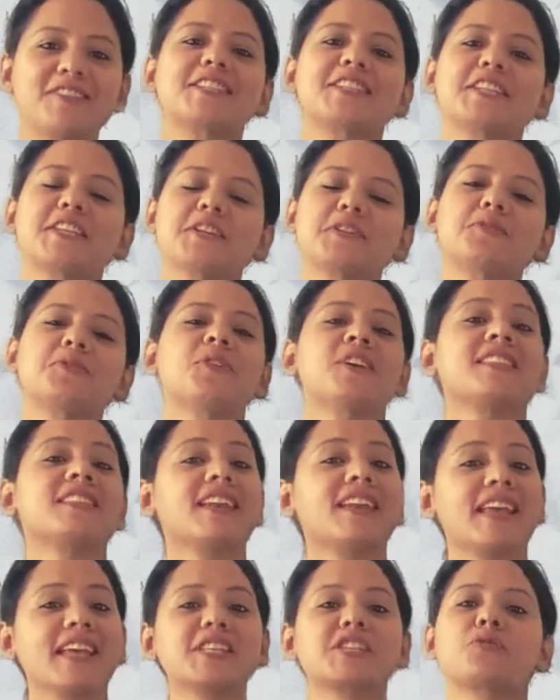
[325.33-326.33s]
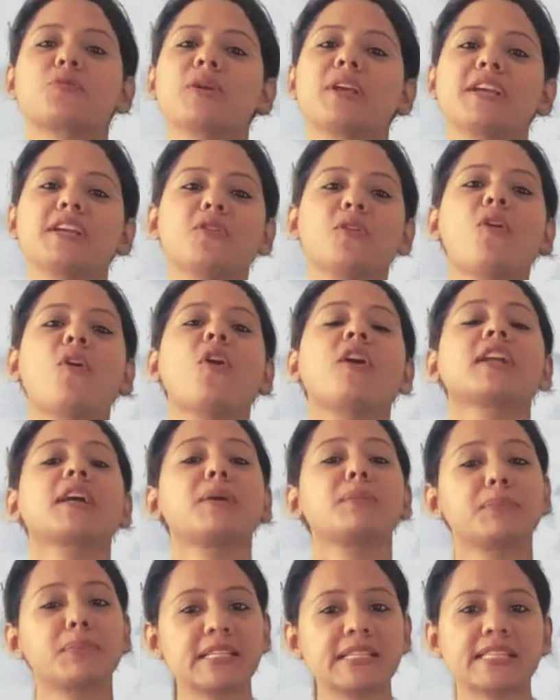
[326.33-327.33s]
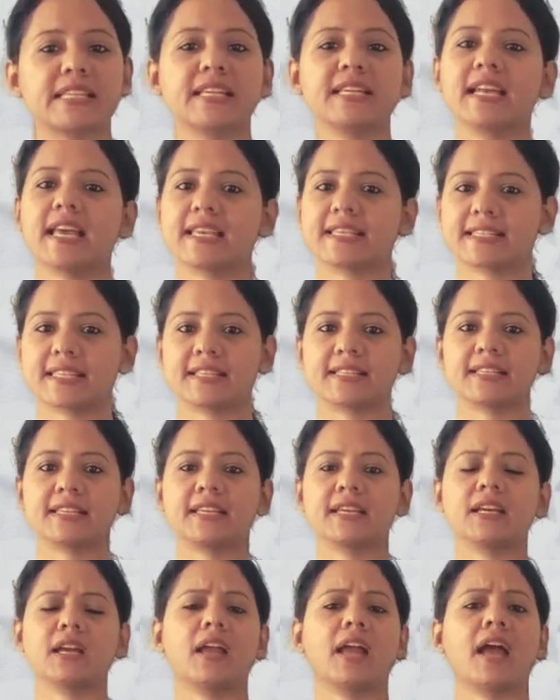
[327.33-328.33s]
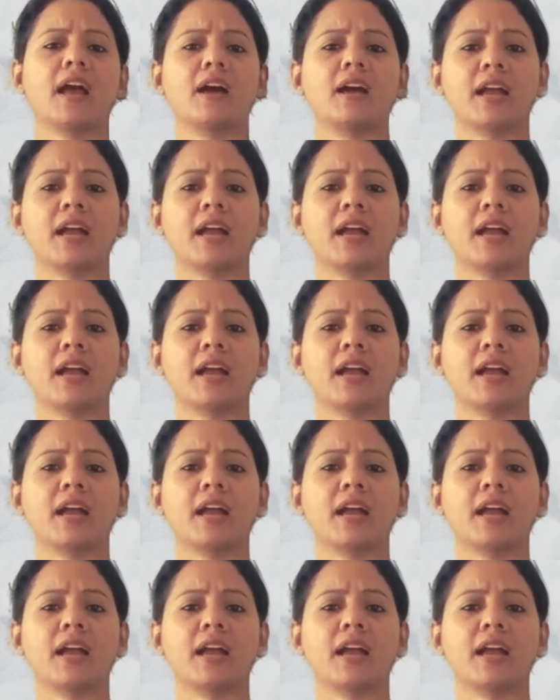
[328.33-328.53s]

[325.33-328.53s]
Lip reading: see you in the next video on compulsory licensing,